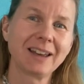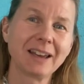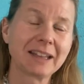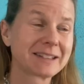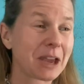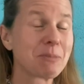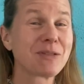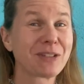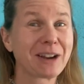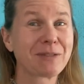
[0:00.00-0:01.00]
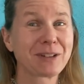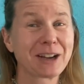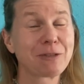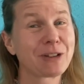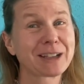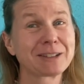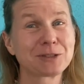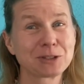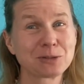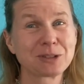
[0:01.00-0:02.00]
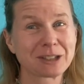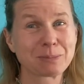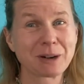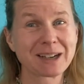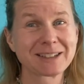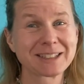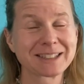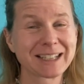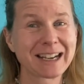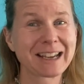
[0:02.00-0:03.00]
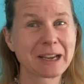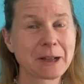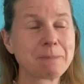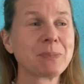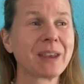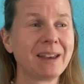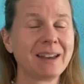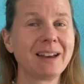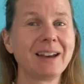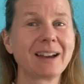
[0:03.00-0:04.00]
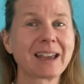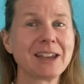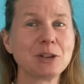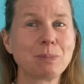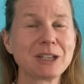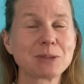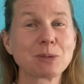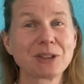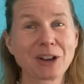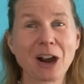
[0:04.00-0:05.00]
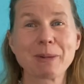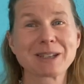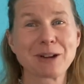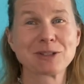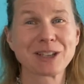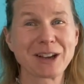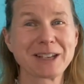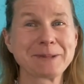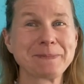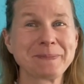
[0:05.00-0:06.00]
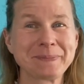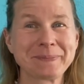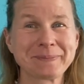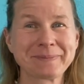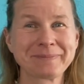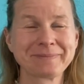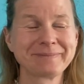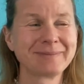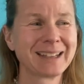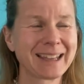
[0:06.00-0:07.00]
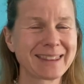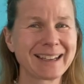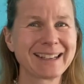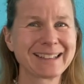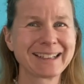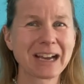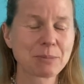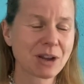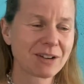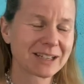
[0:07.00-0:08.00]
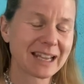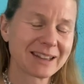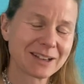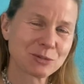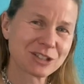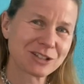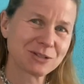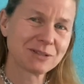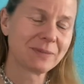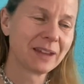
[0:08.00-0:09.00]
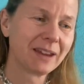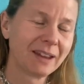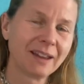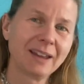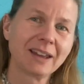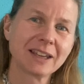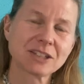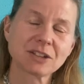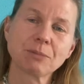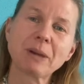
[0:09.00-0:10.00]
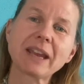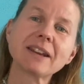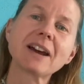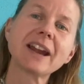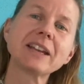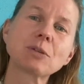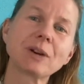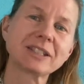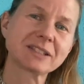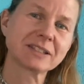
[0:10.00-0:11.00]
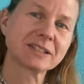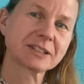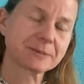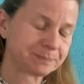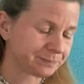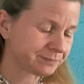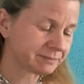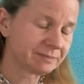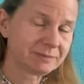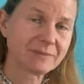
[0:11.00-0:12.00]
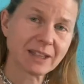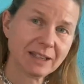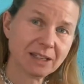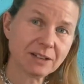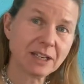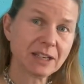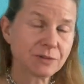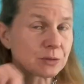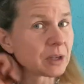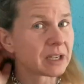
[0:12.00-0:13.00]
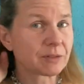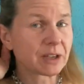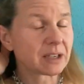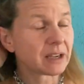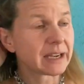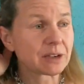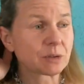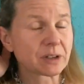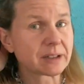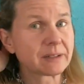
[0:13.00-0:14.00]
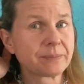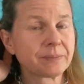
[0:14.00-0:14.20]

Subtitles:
It can be very, very effective to do it as partners and say like, can you please put the garbage outside? And then I'm going. And then what you do is make 9 questions in an order.